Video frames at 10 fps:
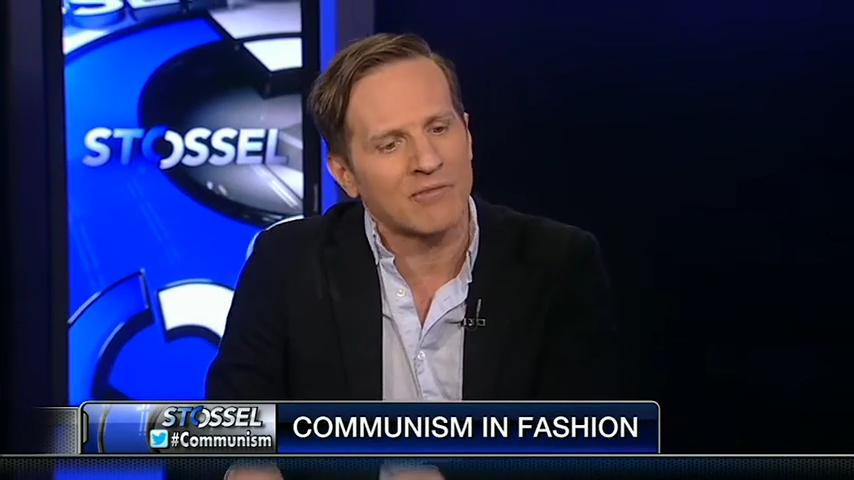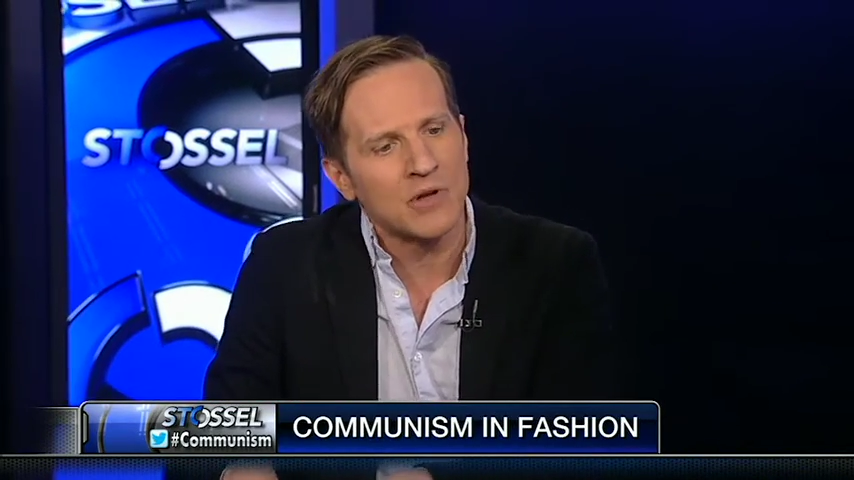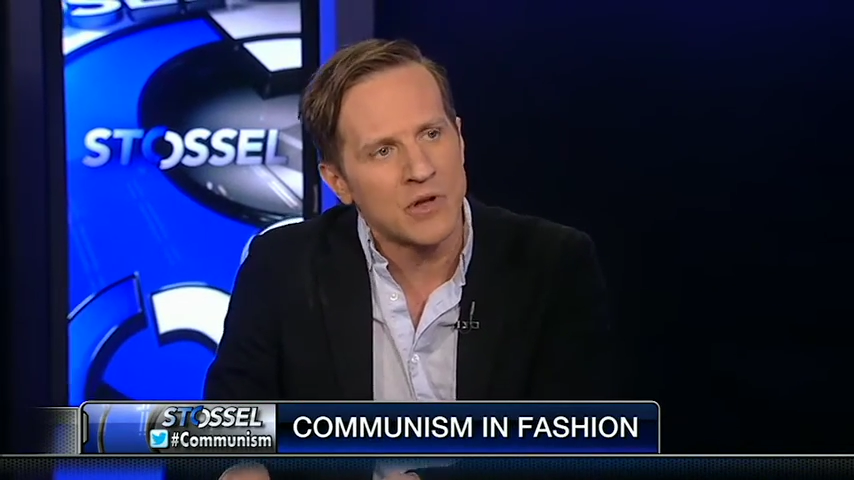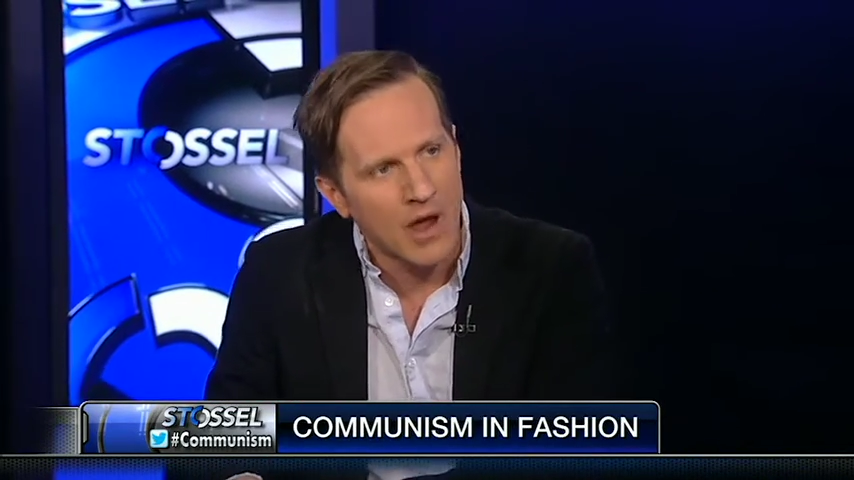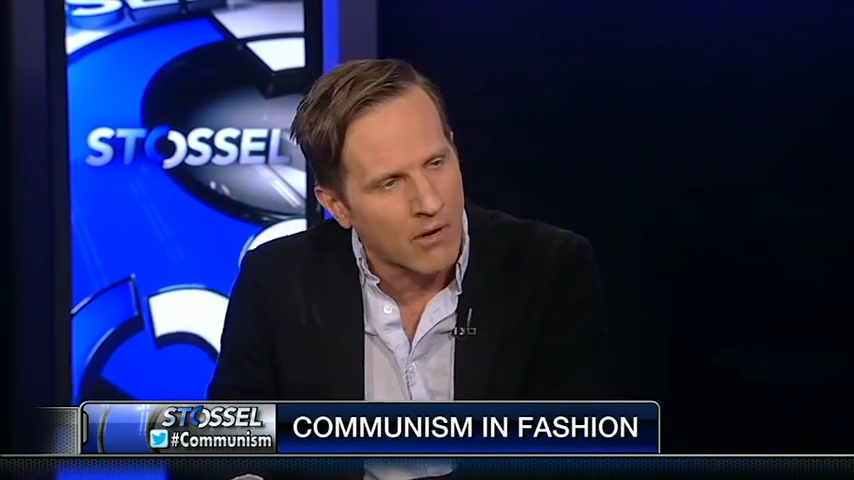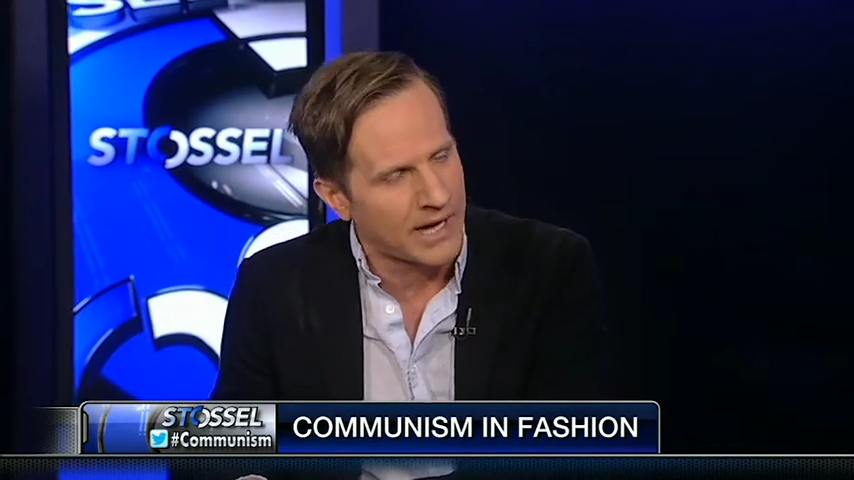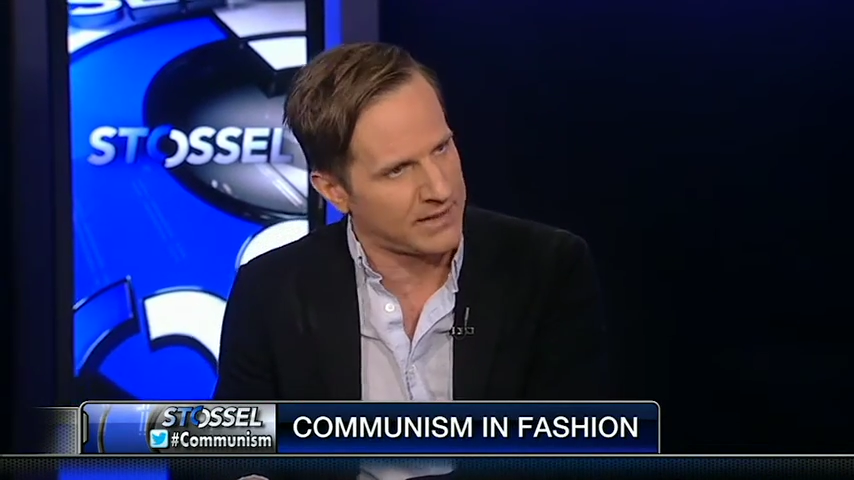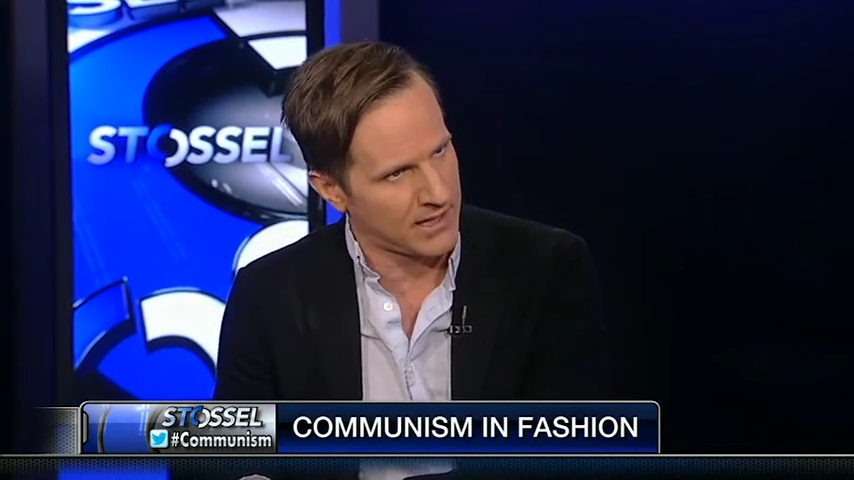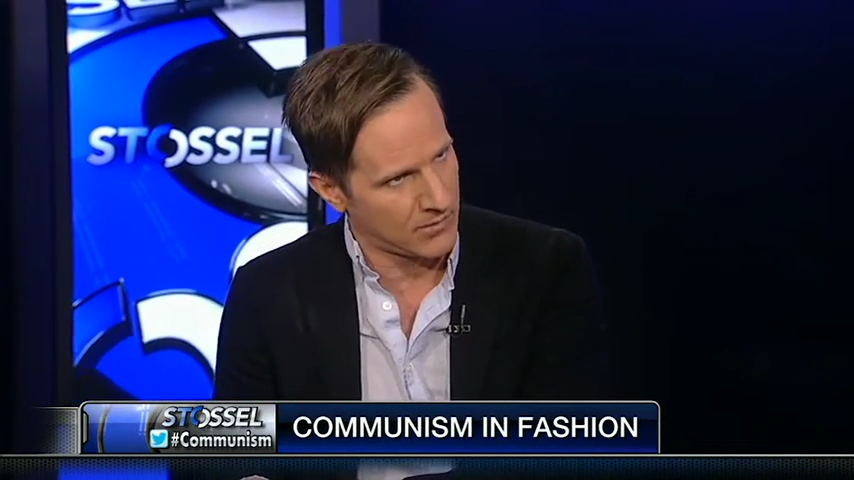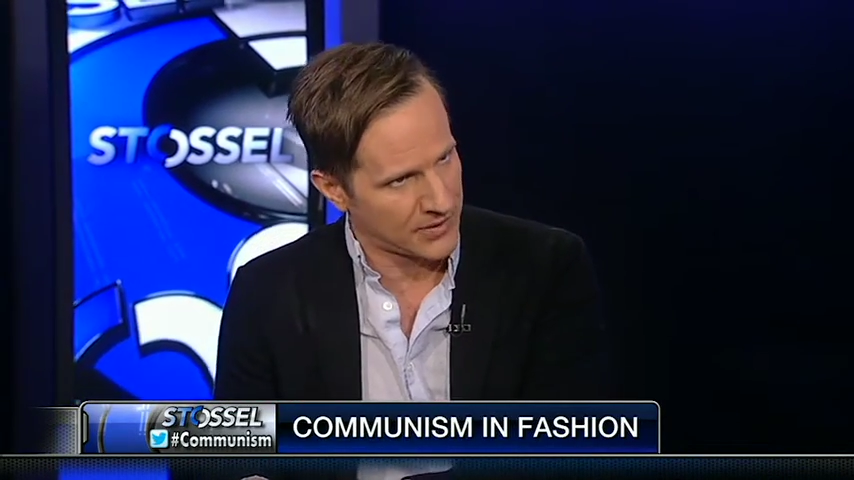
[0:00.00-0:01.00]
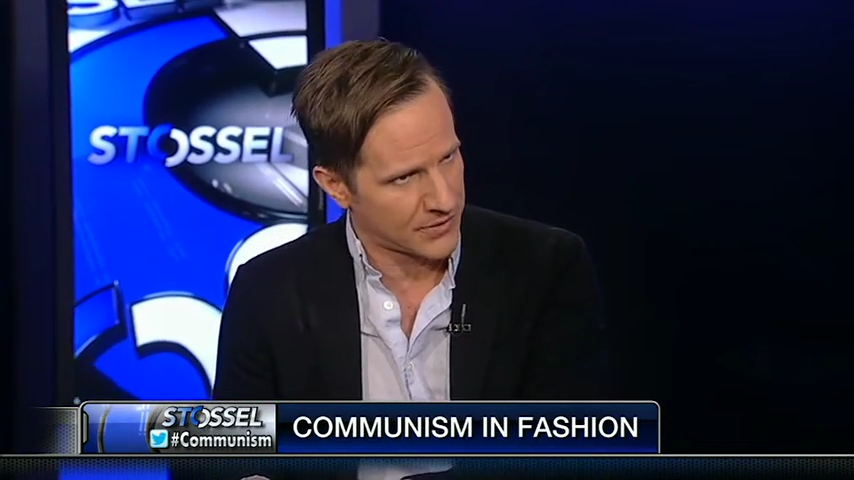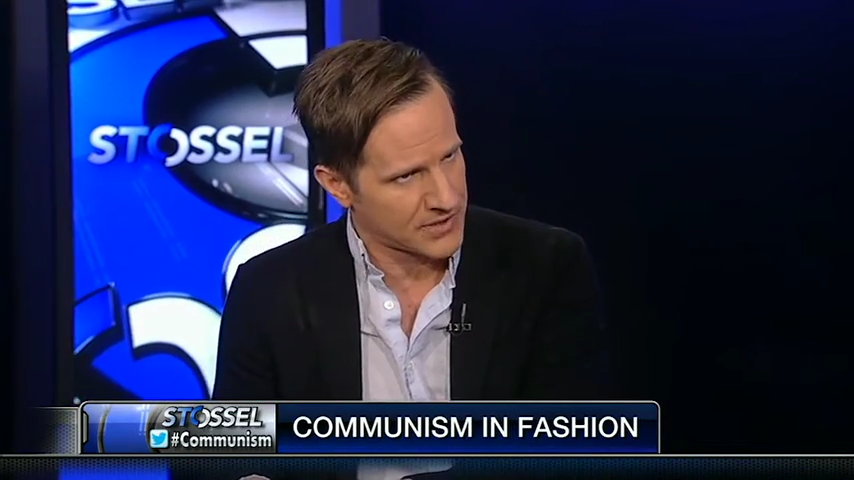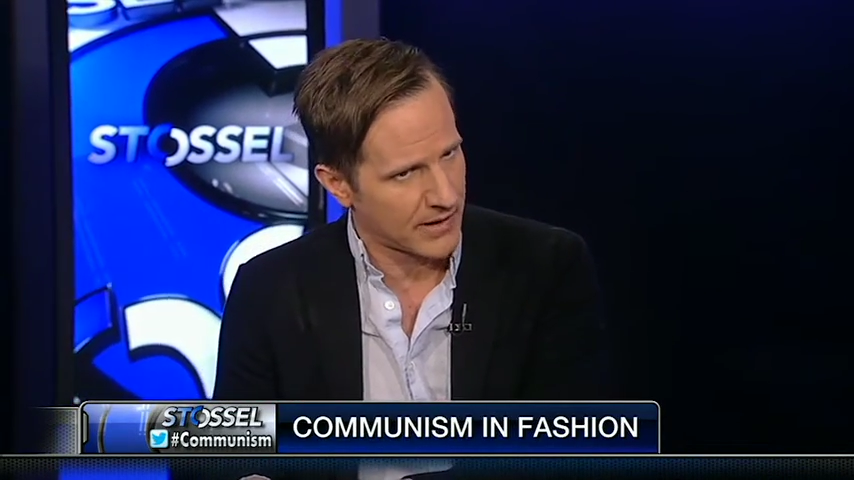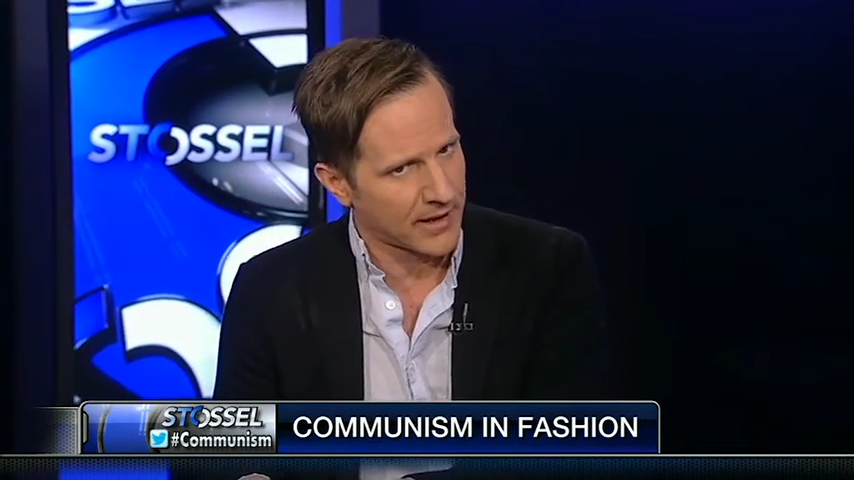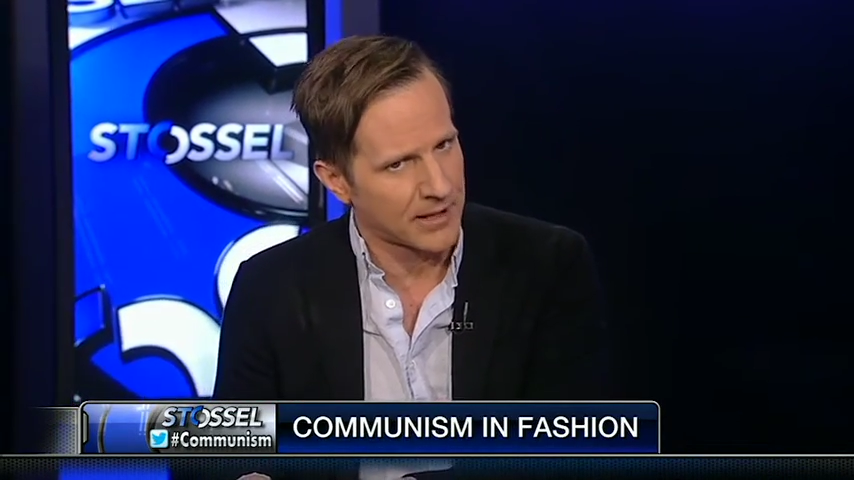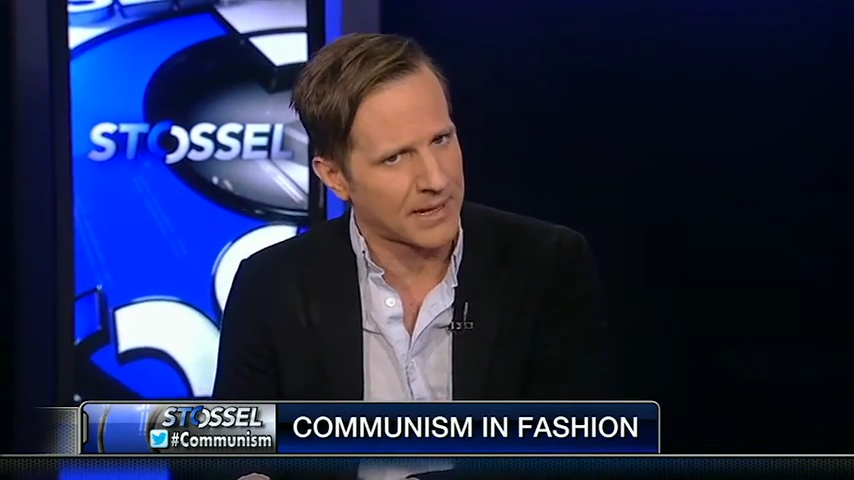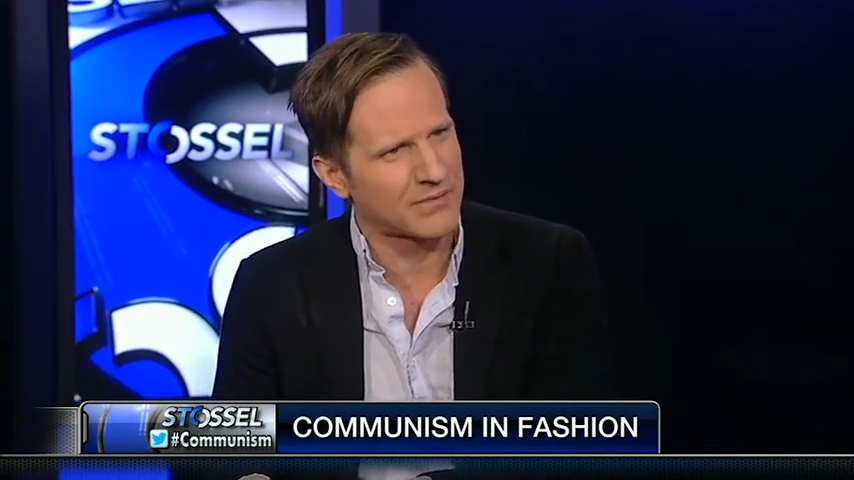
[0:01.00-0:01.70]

no idea what they're talking about,